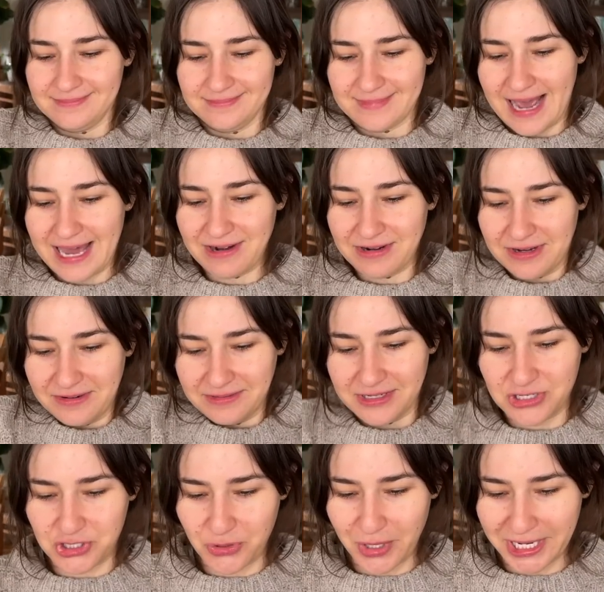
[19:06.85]
I don't know,
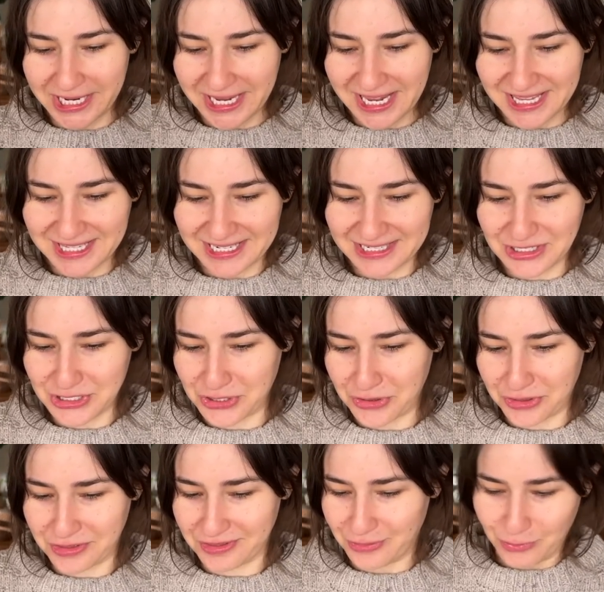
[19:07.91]
enjoyed it, and then just
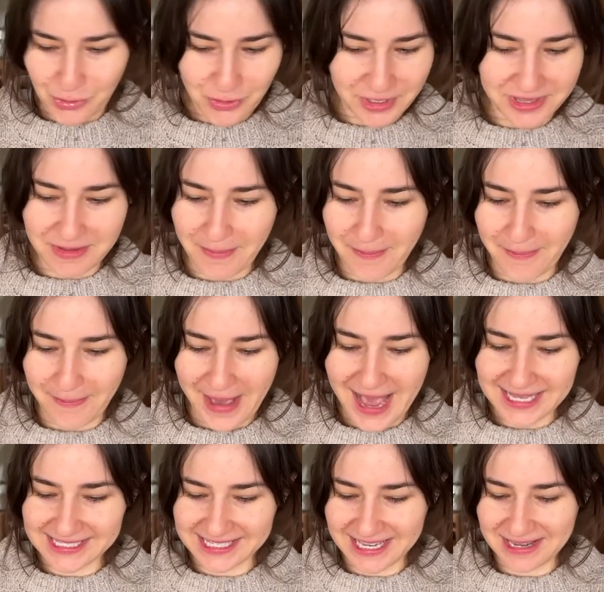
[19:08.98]
threw it in the
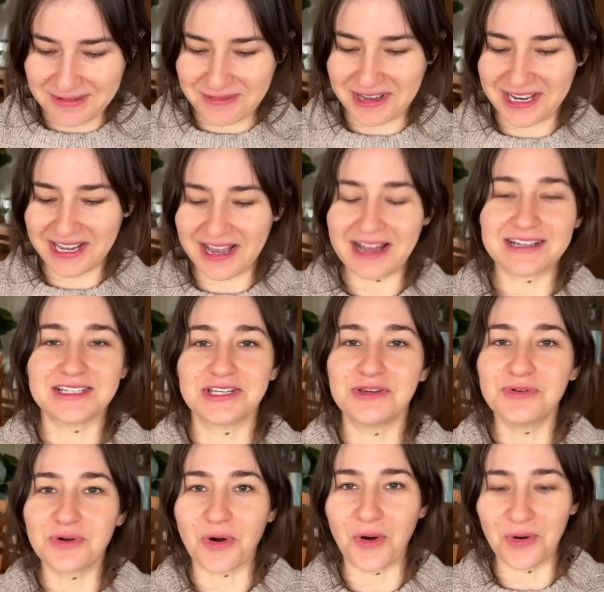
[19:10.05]
basket when it got too
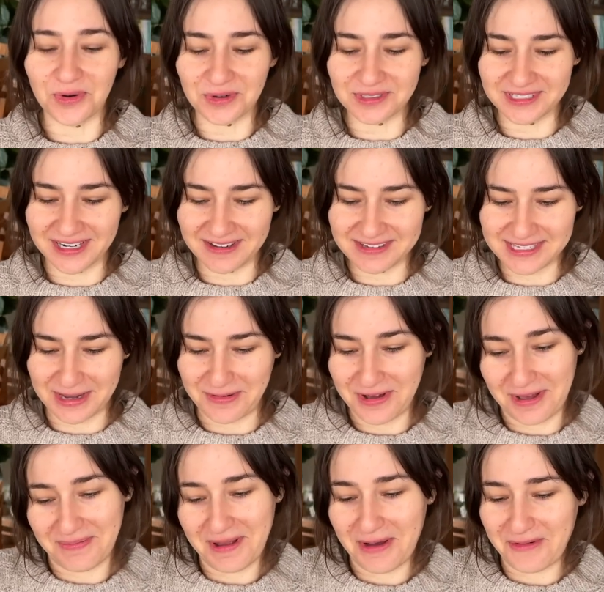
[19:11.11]
cold. And I was like, well,
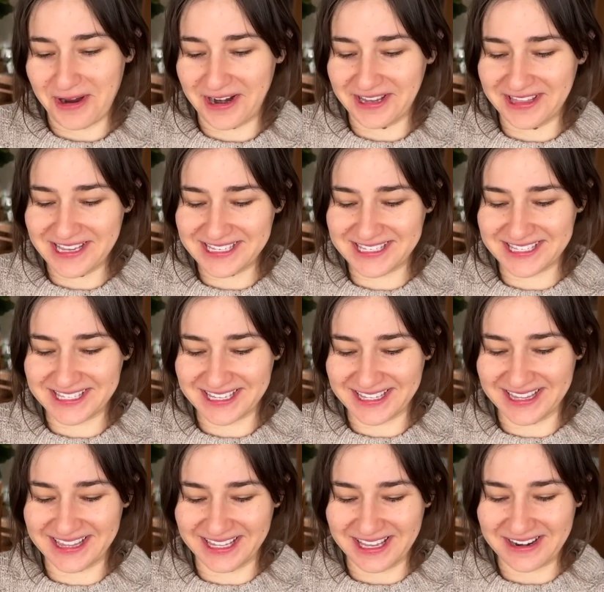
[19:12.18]
I'm not wearing this,
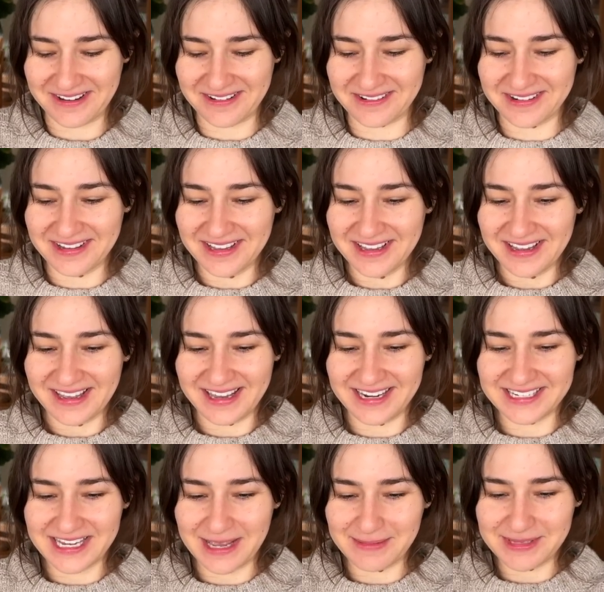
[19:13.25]
you know,
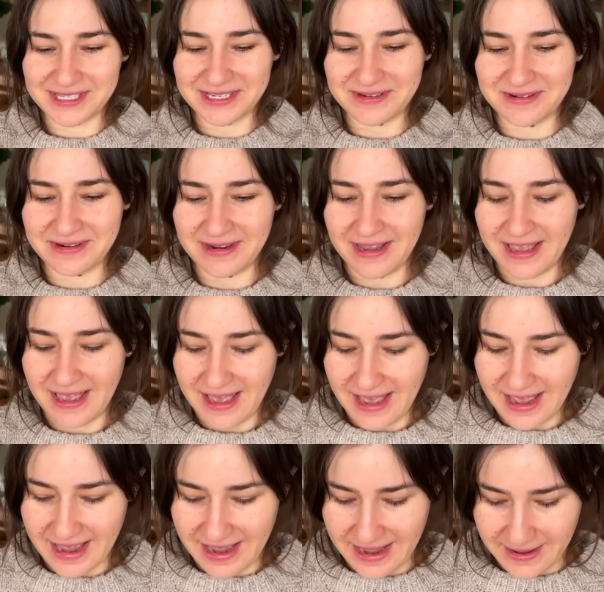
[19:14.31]
anytime soon.
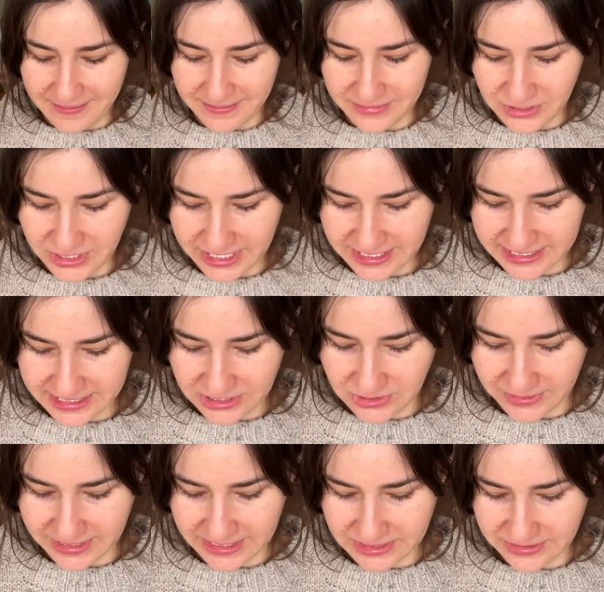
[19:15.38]
I'm trying to
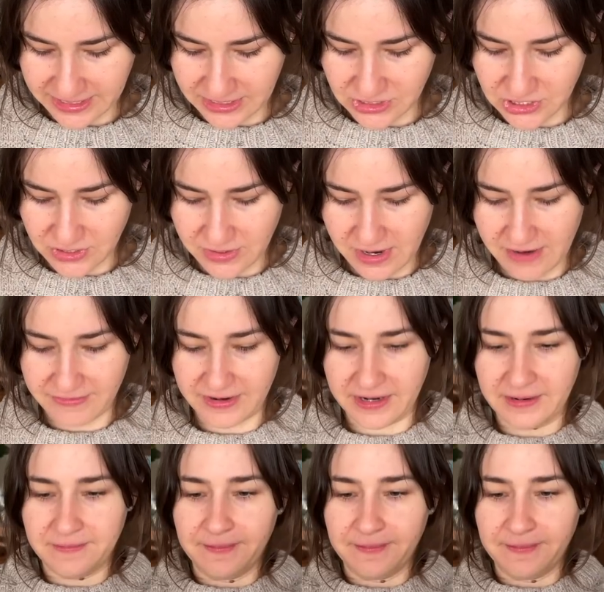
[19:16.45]
situate it so I can show it off here.